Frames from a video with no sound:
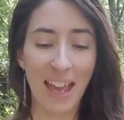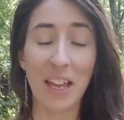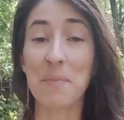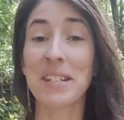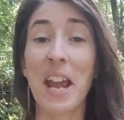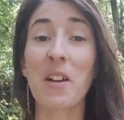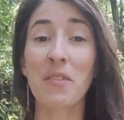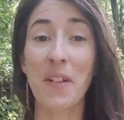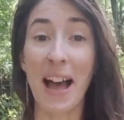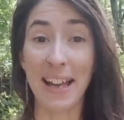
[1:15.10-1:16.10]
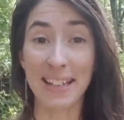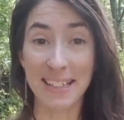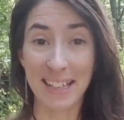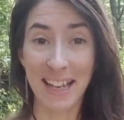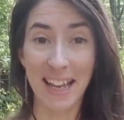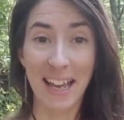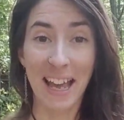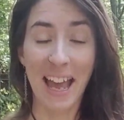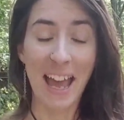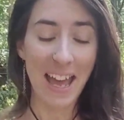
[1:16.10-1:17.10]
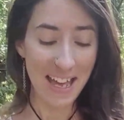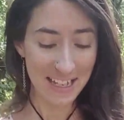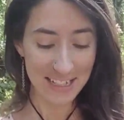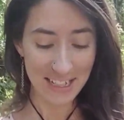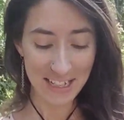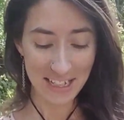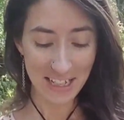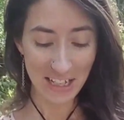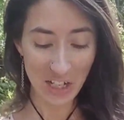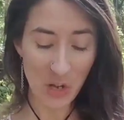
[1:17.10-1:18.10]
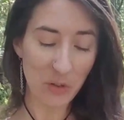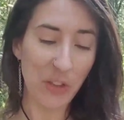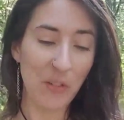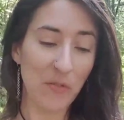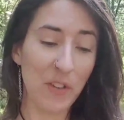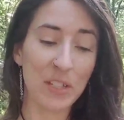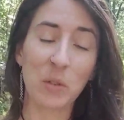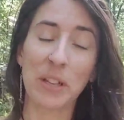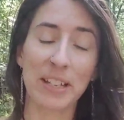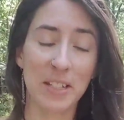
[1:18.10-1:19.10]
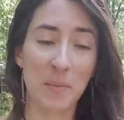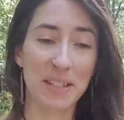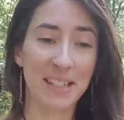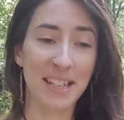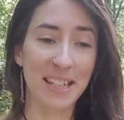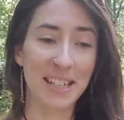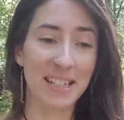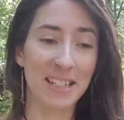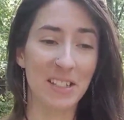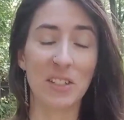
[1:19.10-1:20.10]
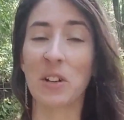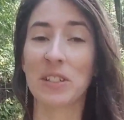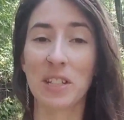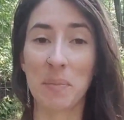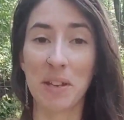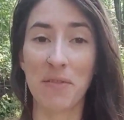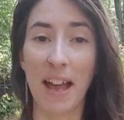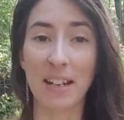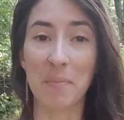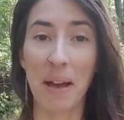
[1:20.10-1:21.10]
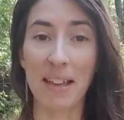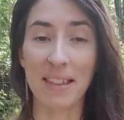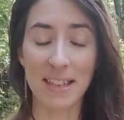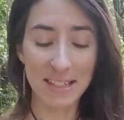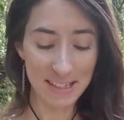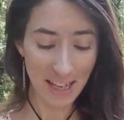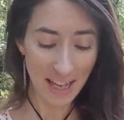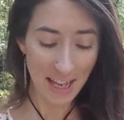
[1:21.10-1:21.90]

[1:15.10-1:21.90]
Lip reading: It can be terrifying. And, the physical intimacy starts to be affected by this.